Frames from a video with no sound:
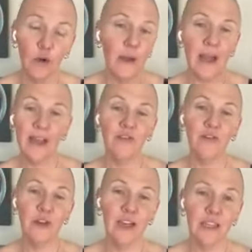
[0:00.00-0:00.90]
go back
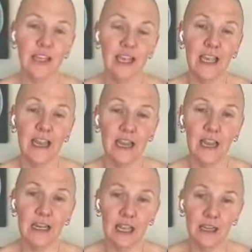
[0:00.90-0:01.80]
and find it.
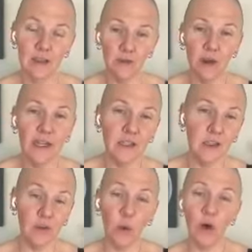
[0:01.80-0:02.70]
And the
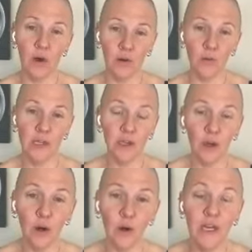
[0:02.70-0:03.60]
writing's on the wall. We
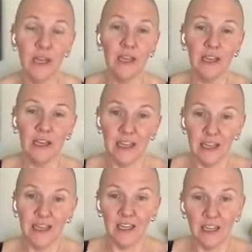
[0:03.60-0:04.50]
know
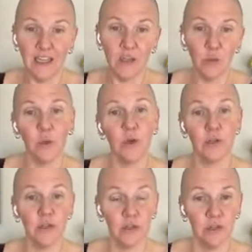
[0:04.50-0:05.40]
it gets
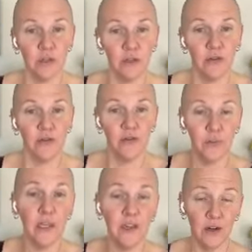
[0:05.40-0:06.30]
worse
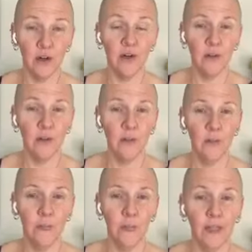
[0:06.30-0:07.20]
from here.
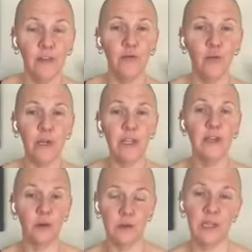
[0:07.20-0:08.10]
If
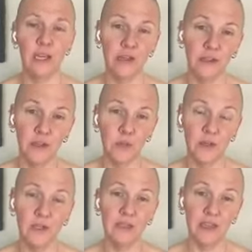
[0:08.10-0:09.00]
we don't take a little
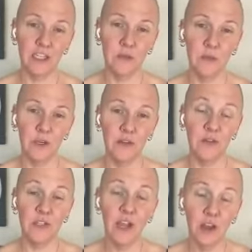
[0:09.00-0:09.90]
bit assessment
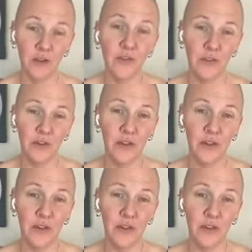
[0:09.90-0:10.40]
of self,